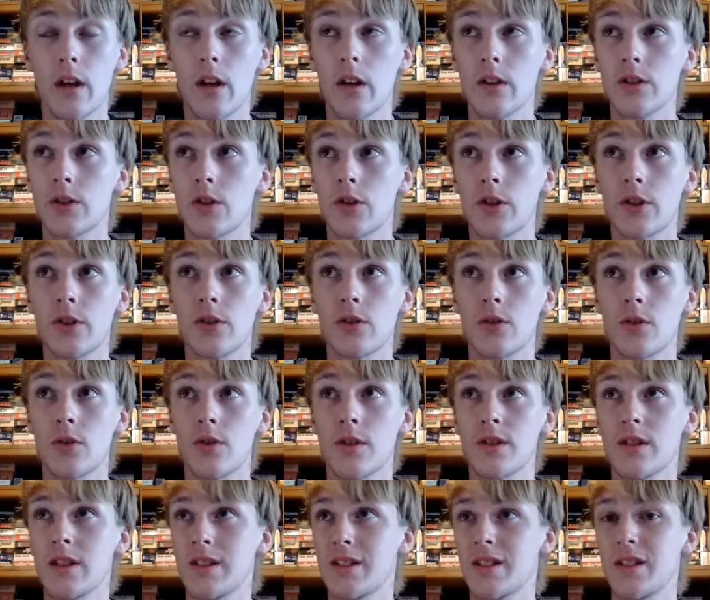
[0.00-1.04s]

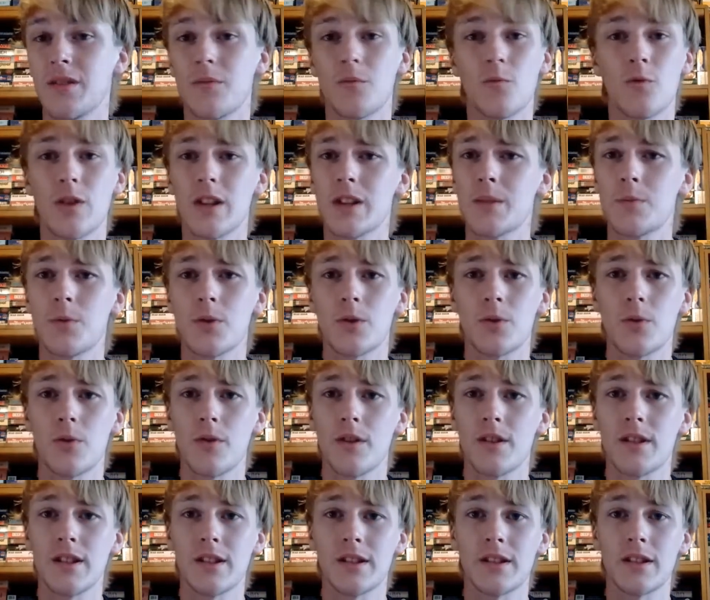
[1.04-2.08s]
circulatory system, respiratory
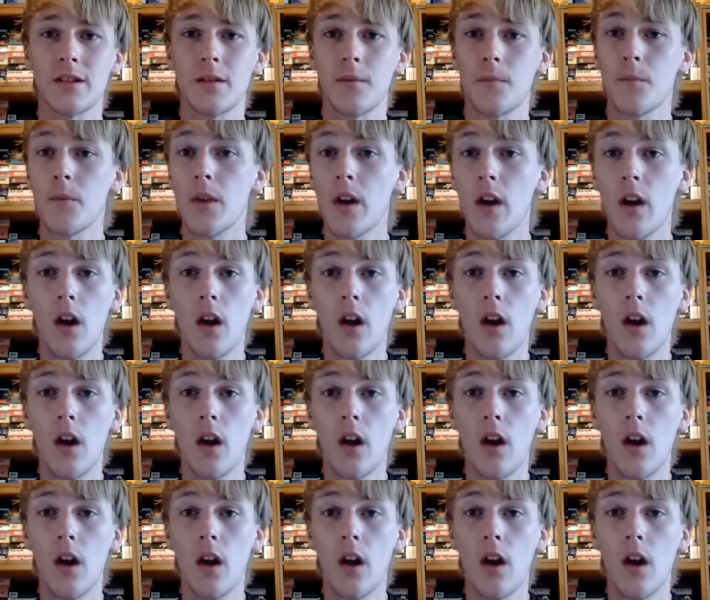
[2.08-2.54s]
system,